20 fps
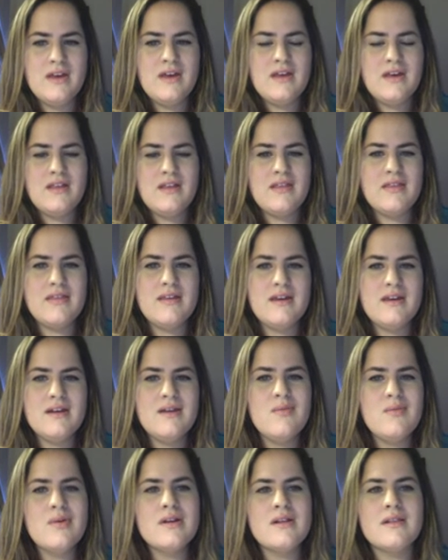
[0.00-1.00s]
Then
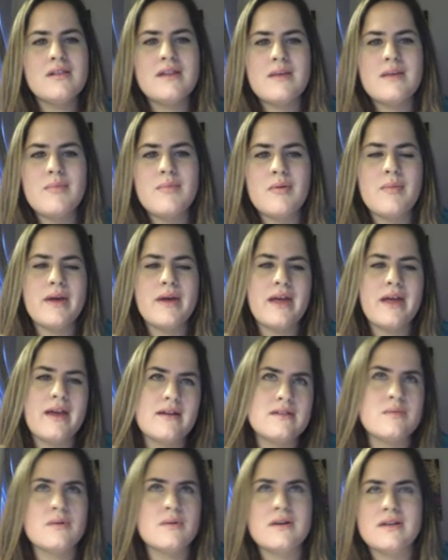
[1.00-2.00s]
I want to label my
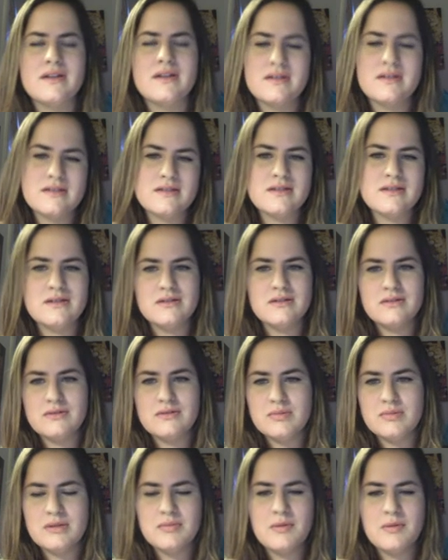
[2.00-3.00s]
x1, x2,
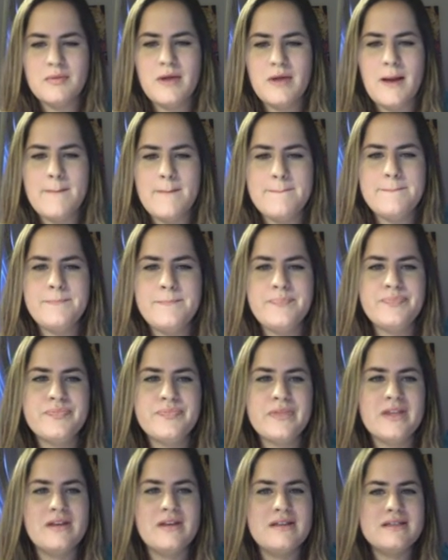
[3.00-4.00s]
blah, blah, blah.
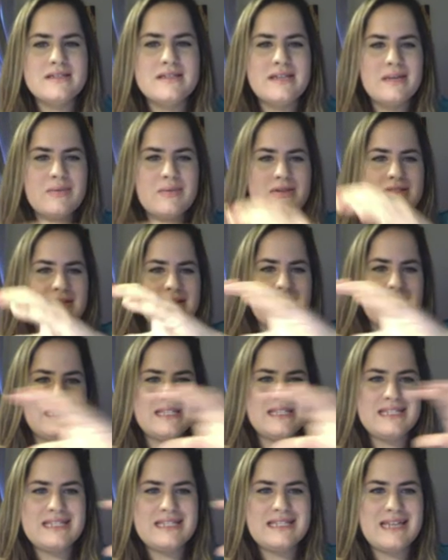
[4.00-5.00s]
Now this table's on its
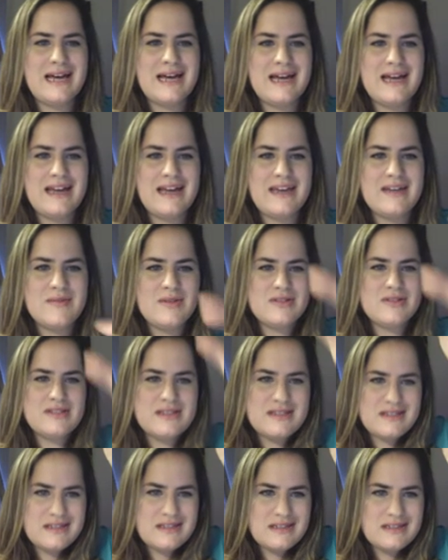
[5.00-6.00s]
side. I'm used to
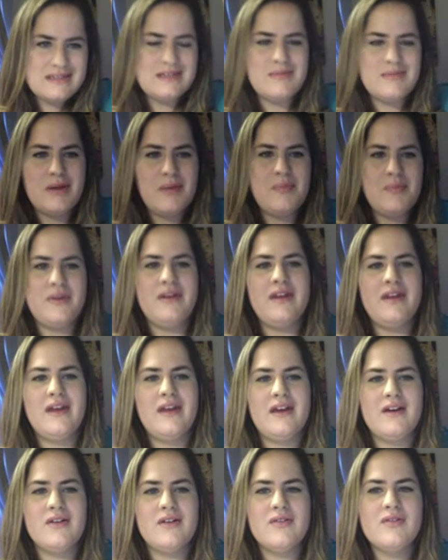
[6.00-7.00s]
seeing them up and
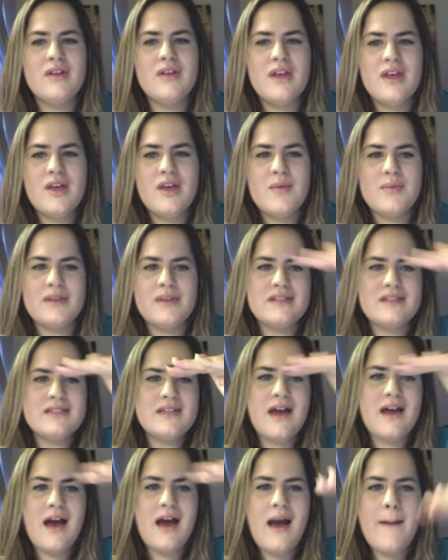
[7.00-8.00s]
down, but the
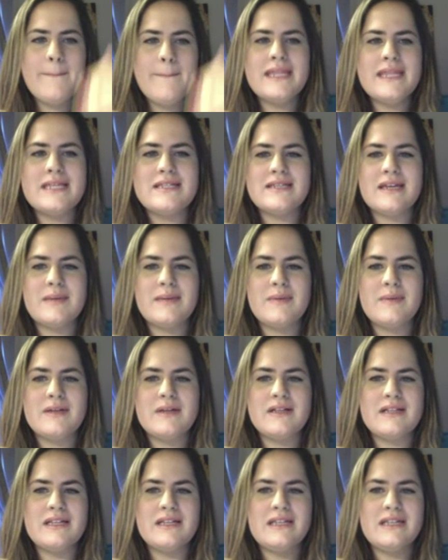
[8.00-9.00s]
top of the
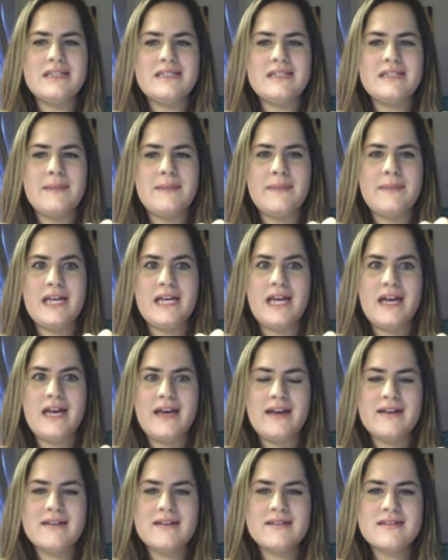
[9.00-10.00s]
table is going to be
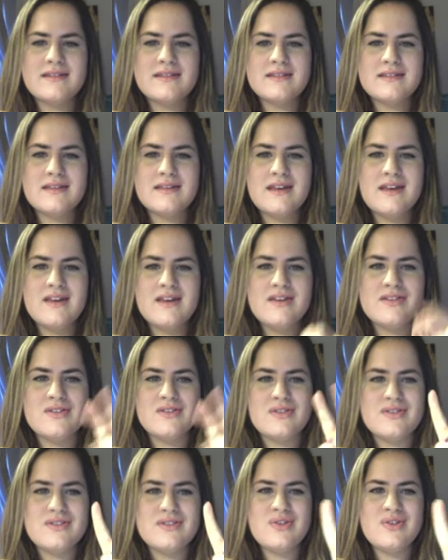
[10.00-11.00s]
x. So
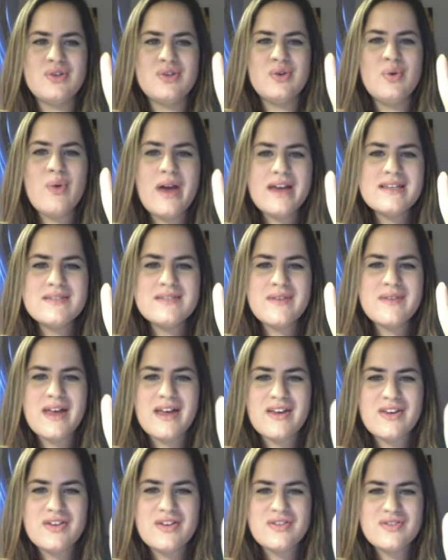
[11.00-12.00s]
there's 2 x
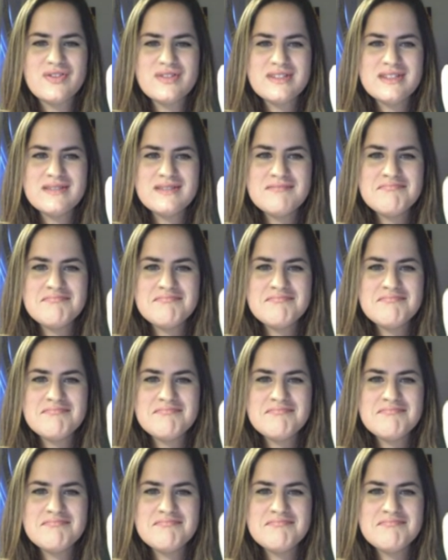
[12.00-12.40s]
values.